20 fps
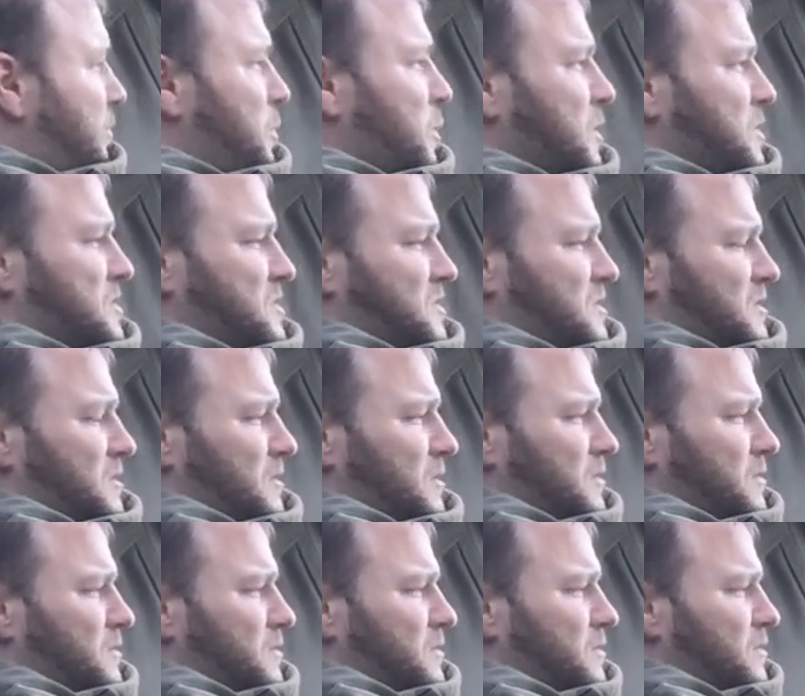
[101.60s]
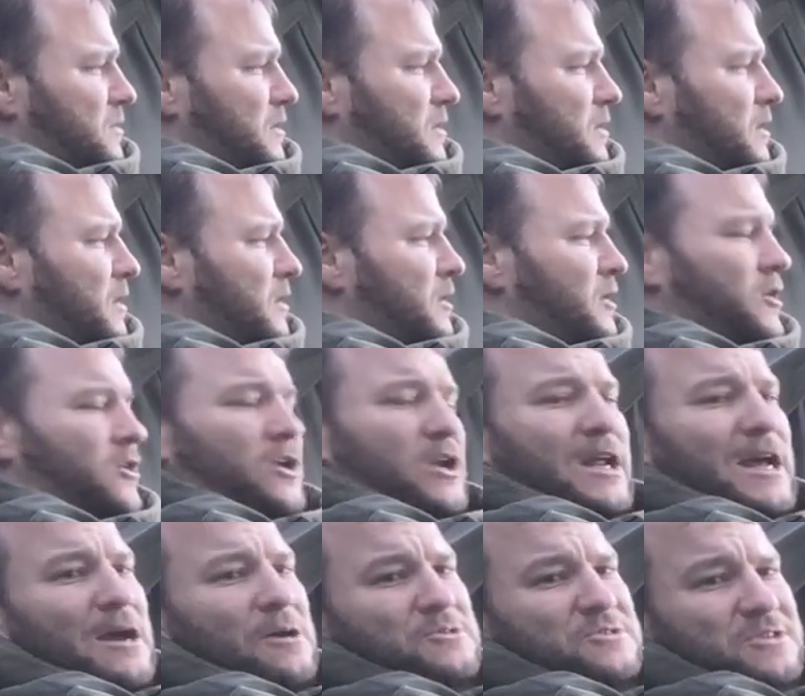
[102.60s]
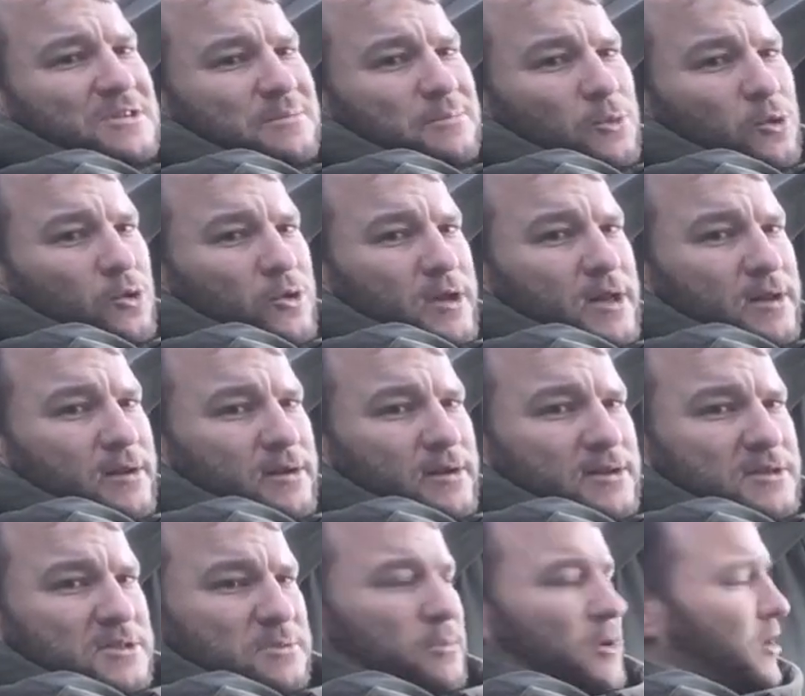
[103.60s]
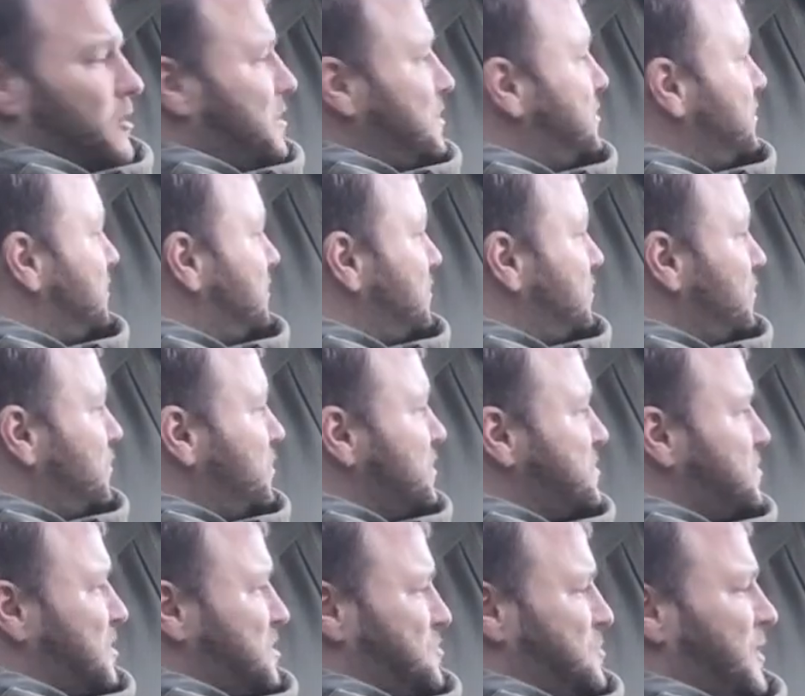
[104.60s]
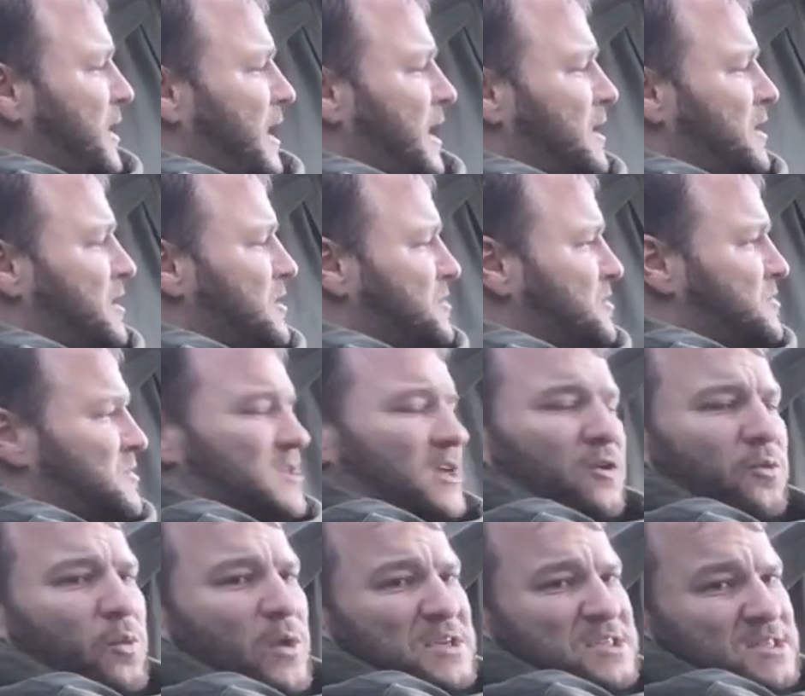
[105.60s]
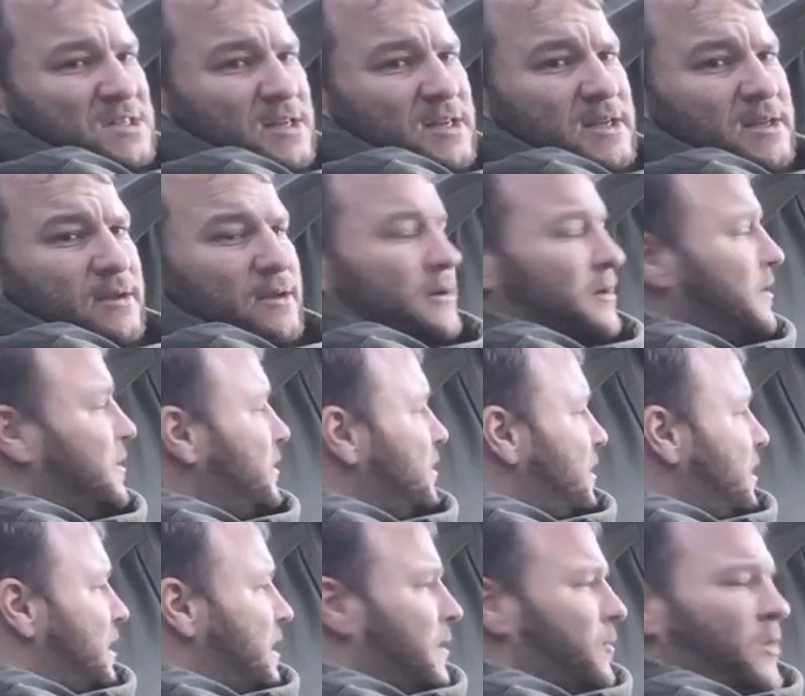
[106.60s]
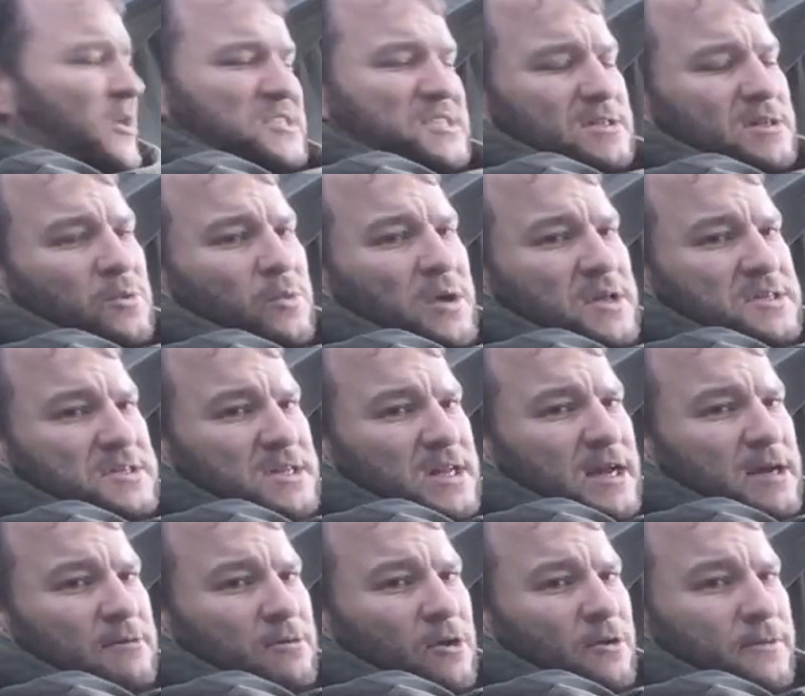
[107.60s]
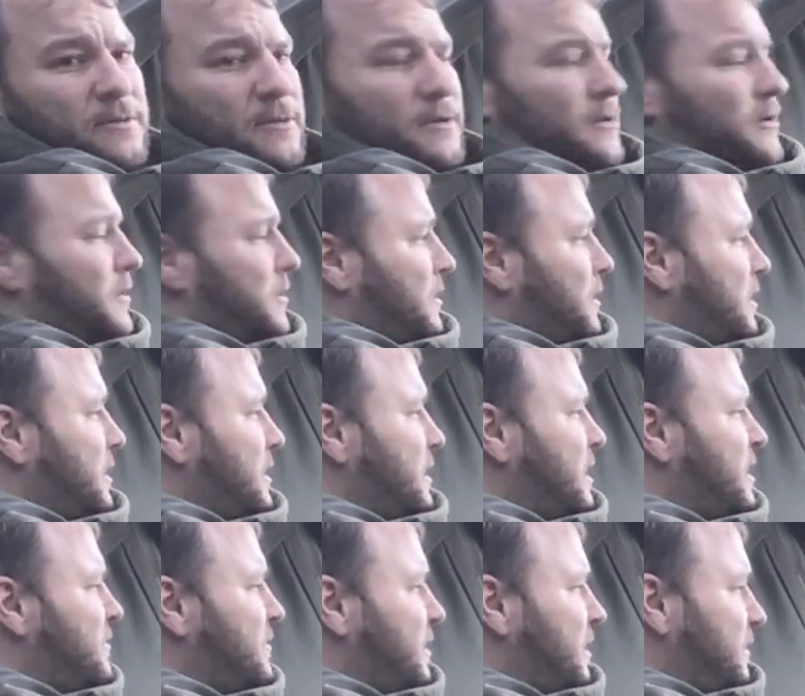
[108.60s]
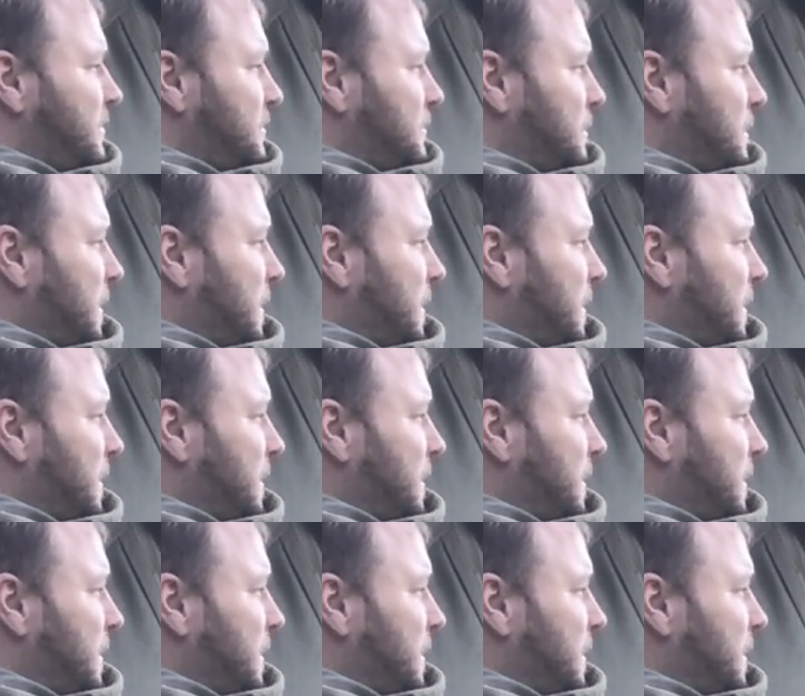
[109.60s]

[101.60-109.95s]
But in the early hours of the morning and tomorrow, we're supposed to be getting some southwesterly and then westerly winds later on in the evening.